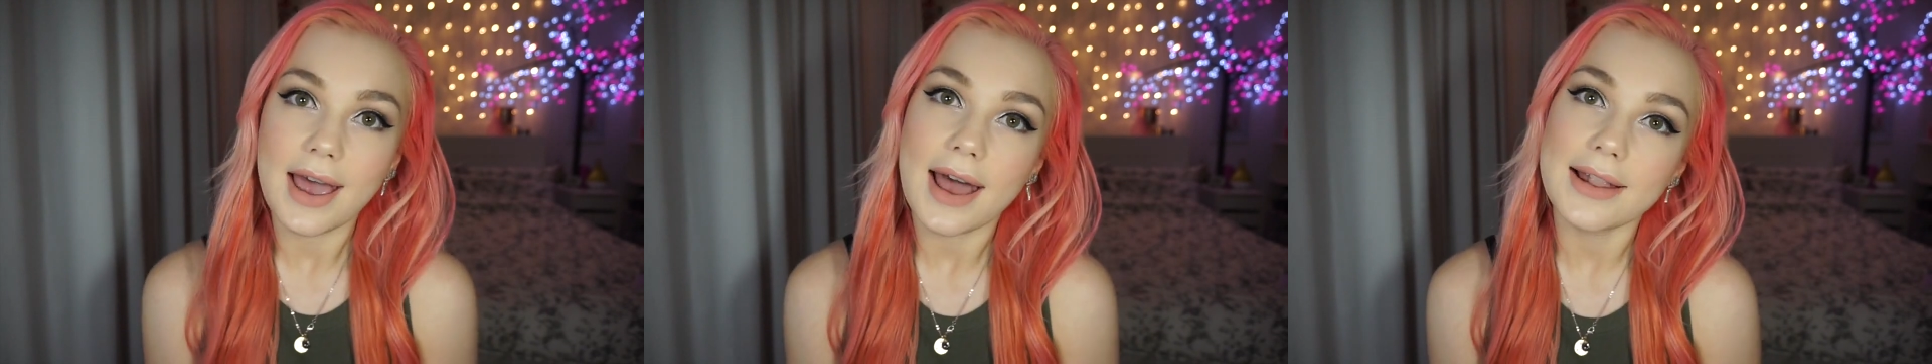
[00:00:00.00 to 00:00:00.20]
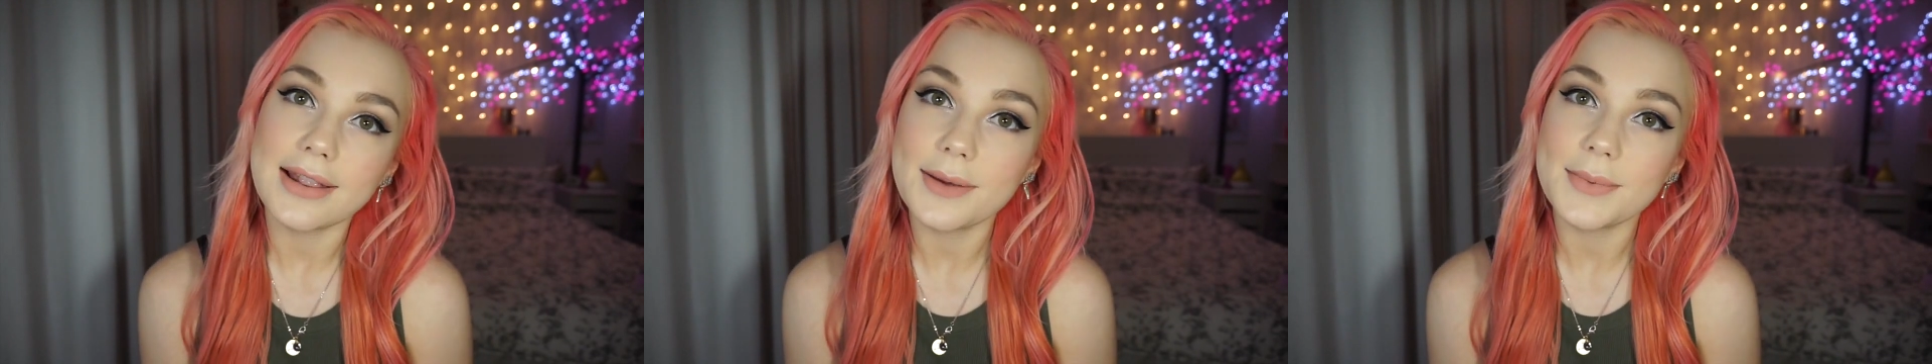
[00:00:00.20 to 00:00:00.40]

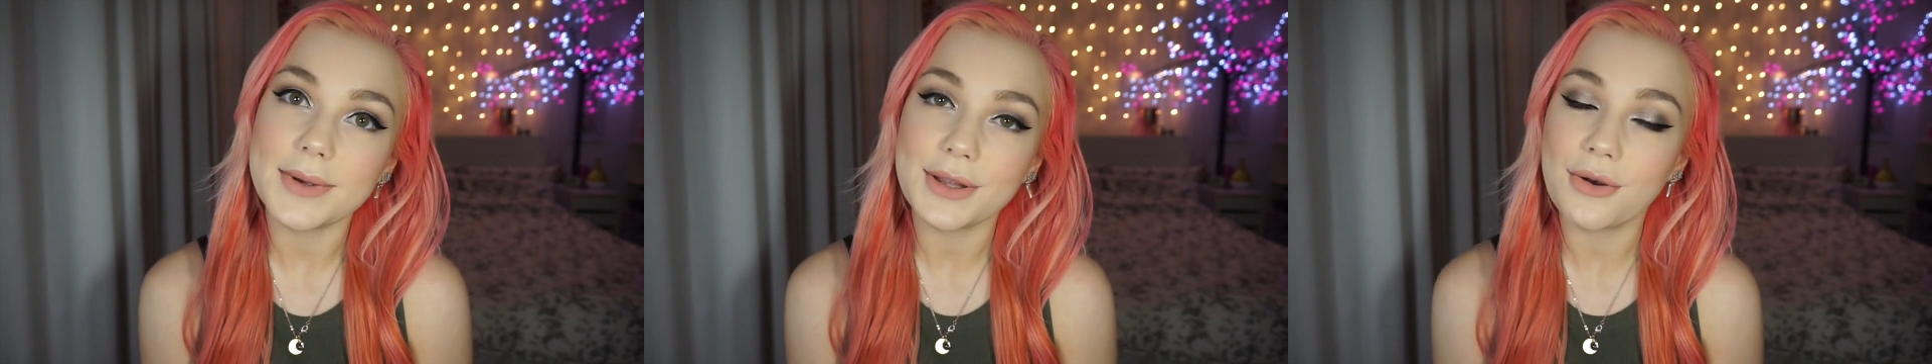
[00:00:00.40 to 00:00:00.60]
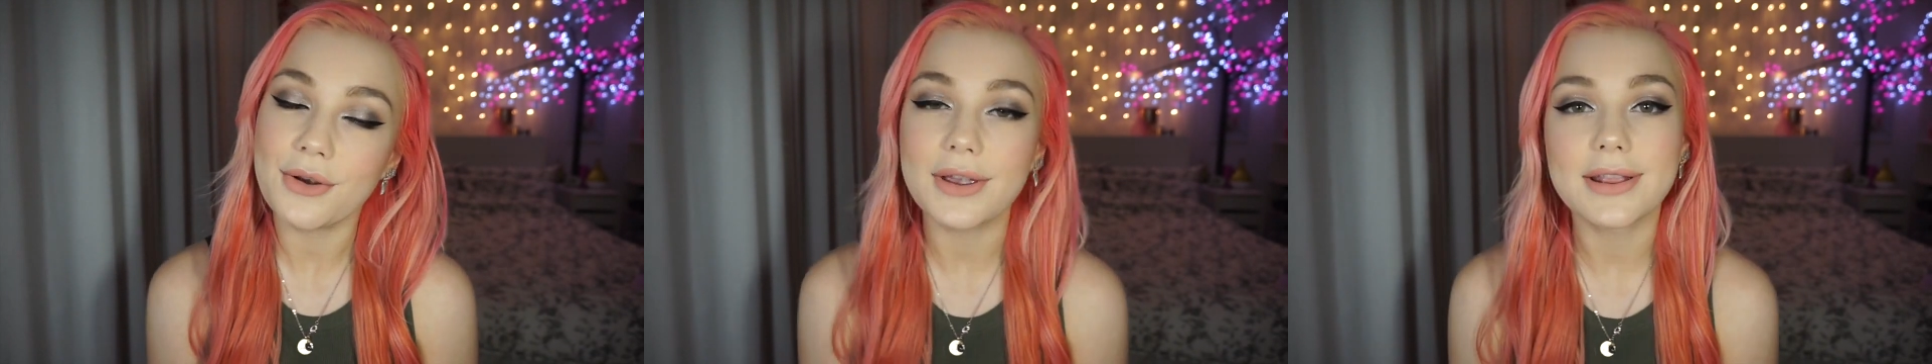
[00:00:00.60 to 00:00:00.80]
and let me
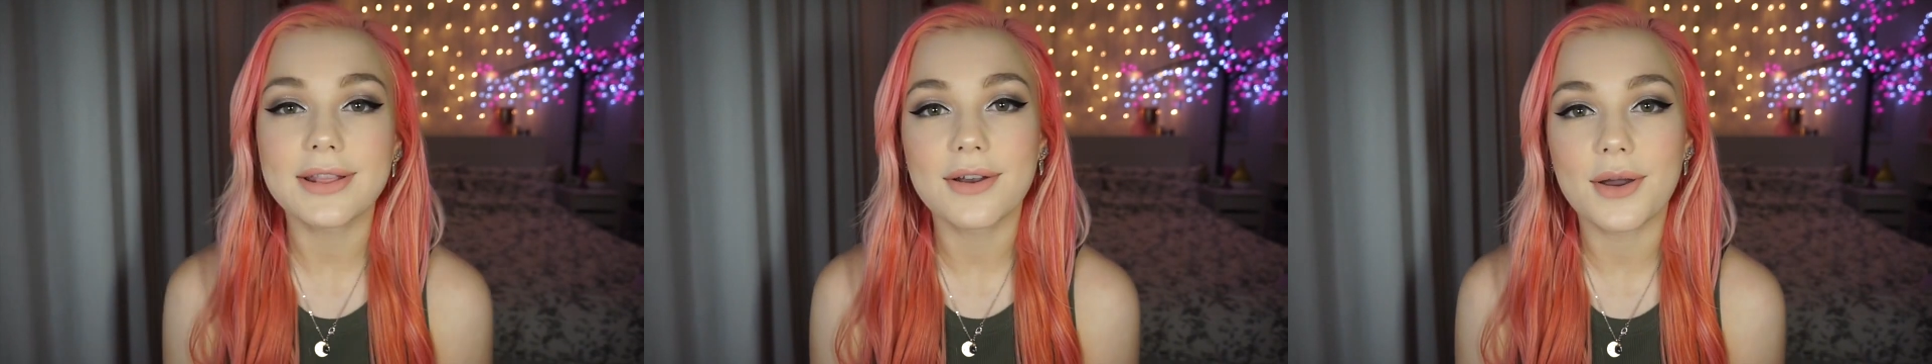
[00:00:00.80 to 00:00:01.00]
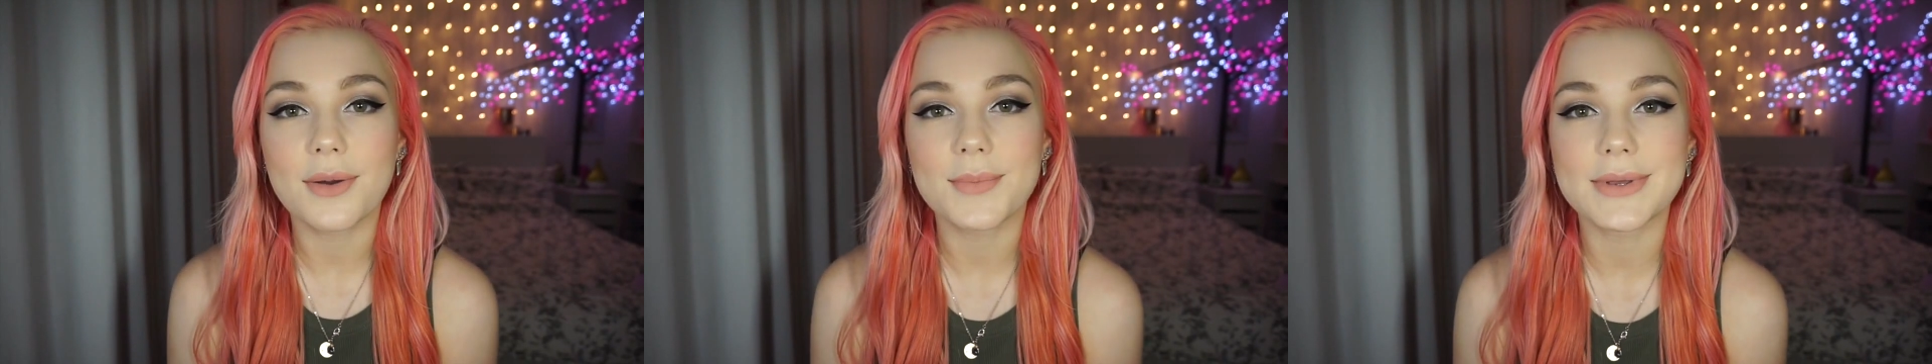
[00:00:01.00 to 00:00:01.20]
know in
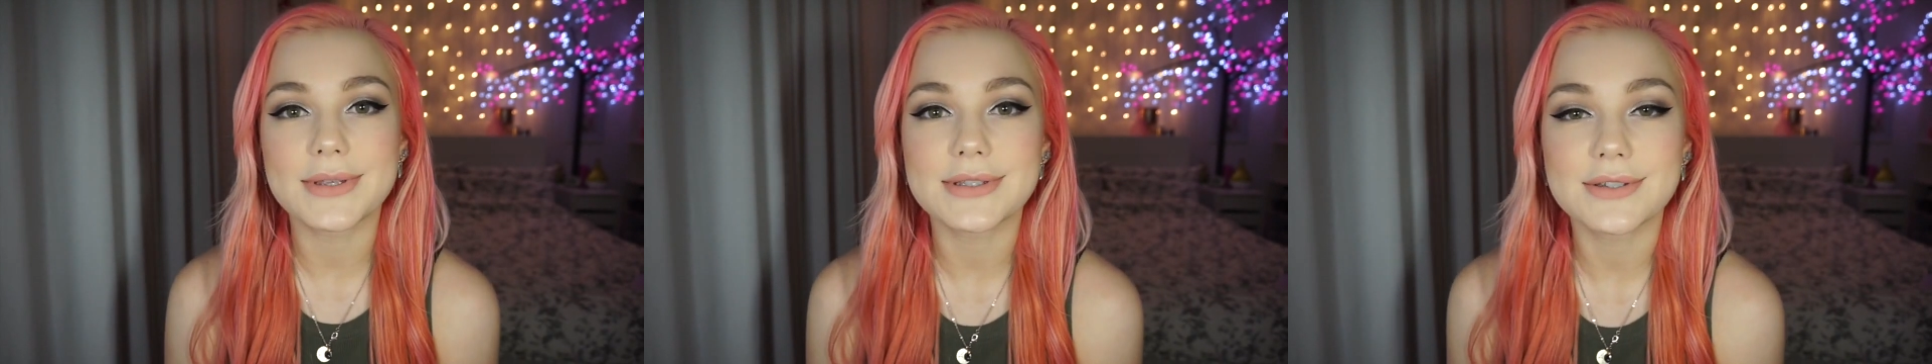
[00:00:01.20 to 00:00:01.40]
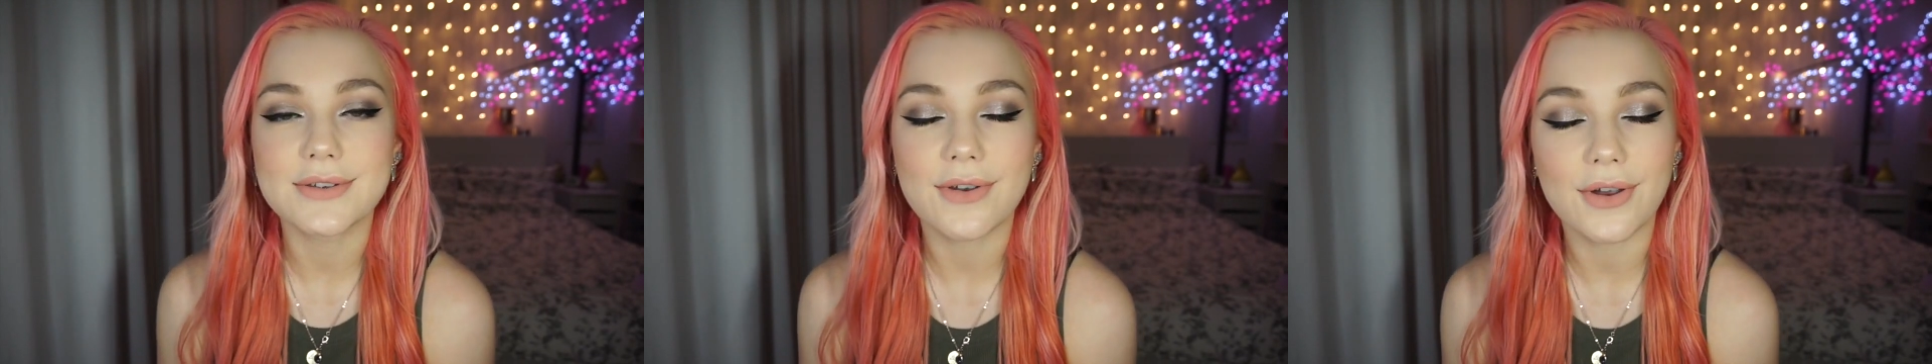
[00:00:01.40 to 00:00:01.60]
the
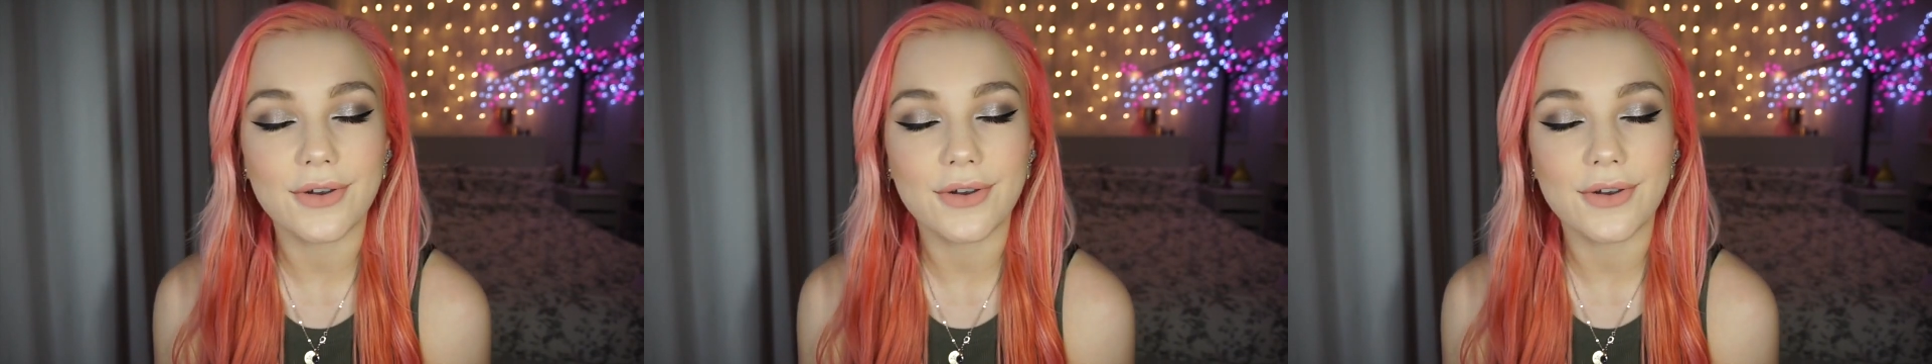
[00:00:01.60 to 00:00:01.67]
comments